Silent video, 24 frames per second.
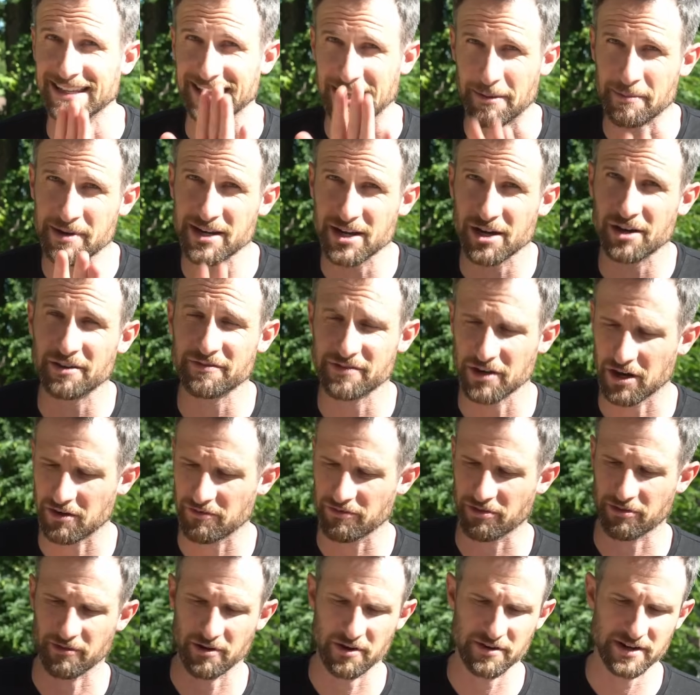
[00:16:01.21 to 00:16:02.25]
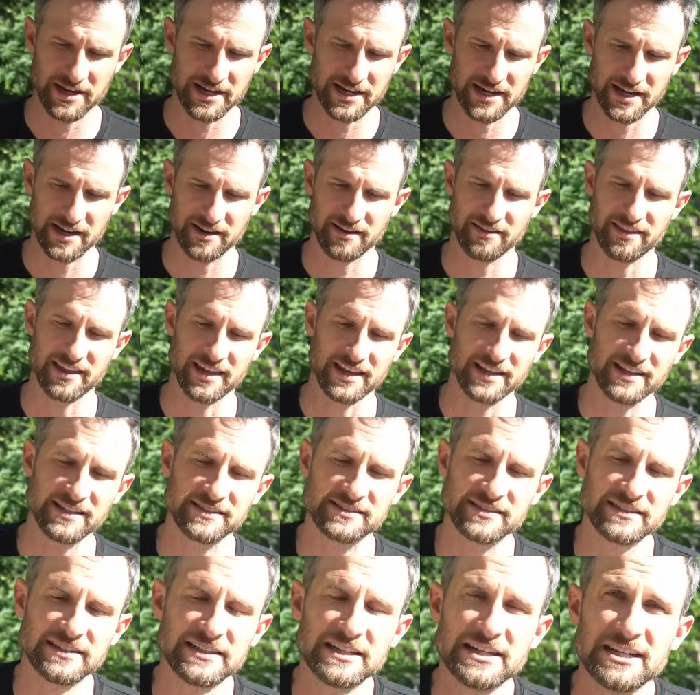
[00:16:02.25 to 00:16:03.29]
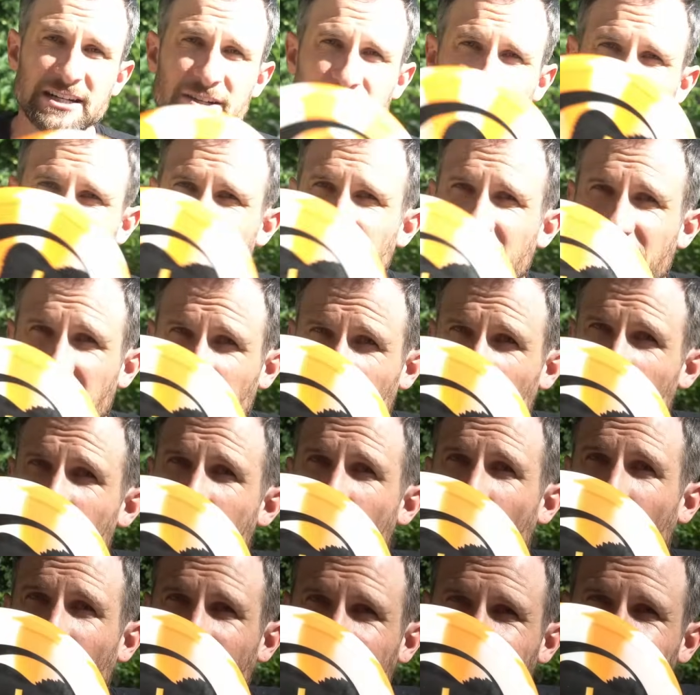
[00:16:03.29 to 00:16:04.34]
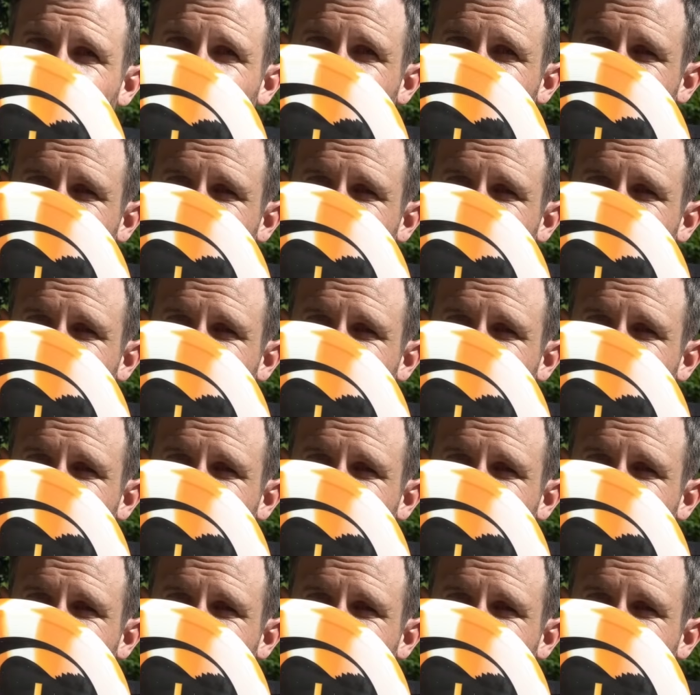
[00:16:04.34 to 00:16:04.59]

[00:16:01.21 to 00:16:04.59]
Let me know if y'all have thrown any of these. We've got the Koi